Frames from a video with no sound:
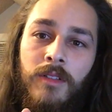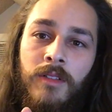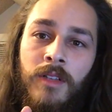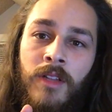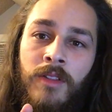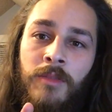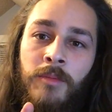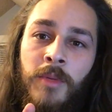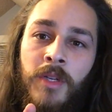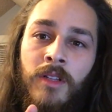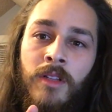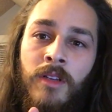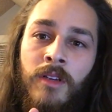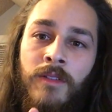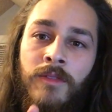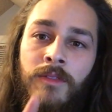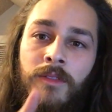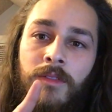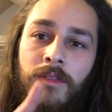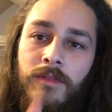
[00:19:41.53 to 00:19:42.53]
Nothing but
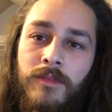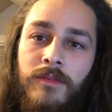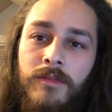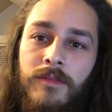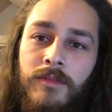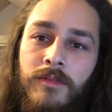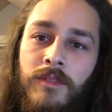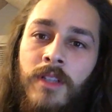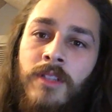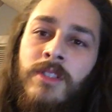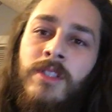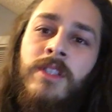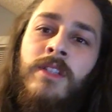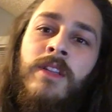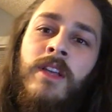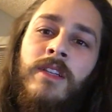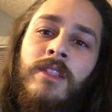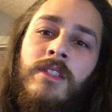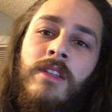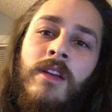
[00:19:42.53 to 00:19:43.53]
love. I'll see you
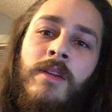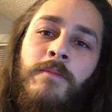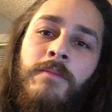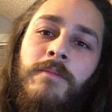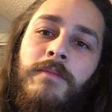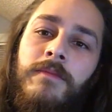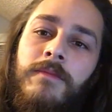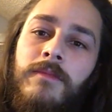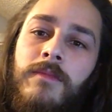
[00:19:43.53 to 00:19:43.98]
next time.